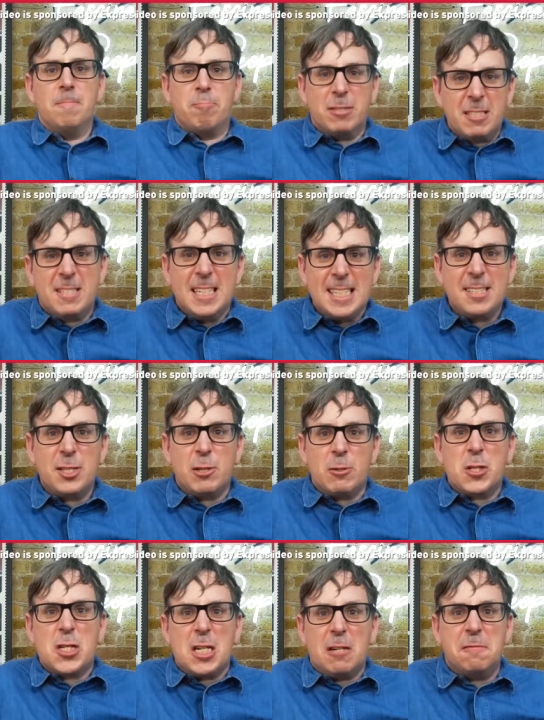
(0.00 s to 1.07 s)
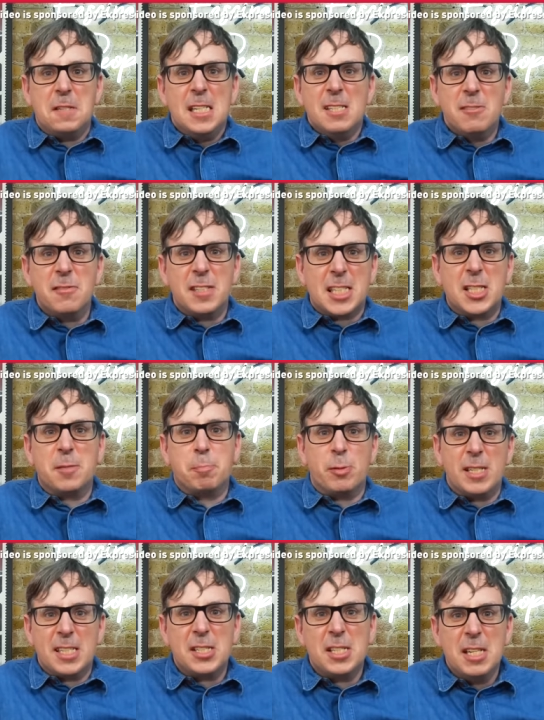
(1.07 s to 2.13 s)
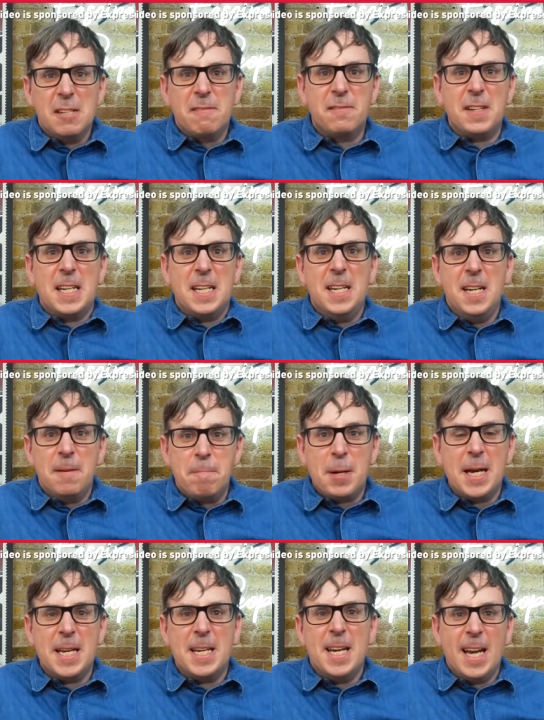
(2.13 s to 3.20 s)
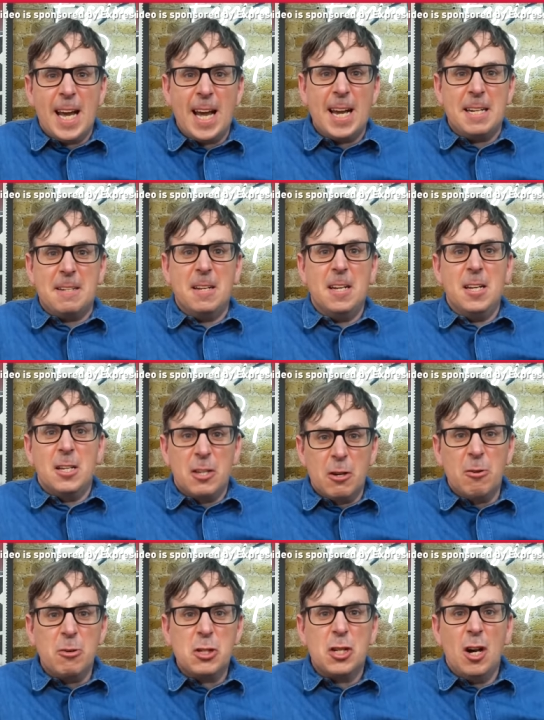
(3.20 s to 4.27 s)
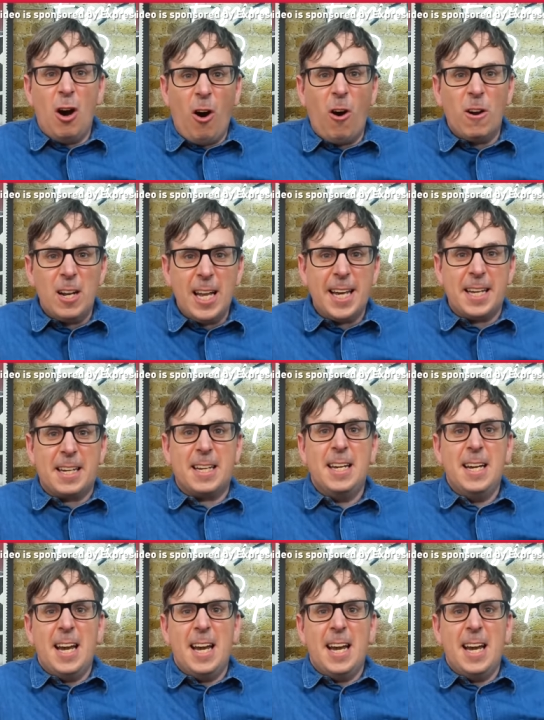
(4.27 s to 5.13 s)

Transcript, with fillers: Protect yourself with ExpressVPN. VPN. Use our link